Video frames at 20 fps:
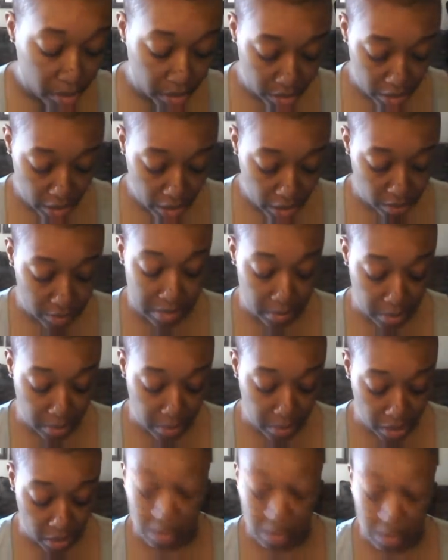I know it
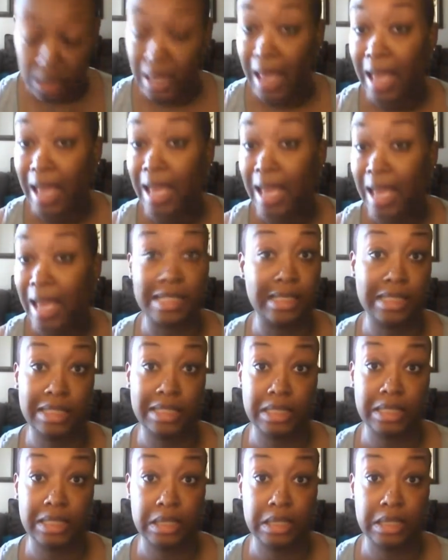smells excellent.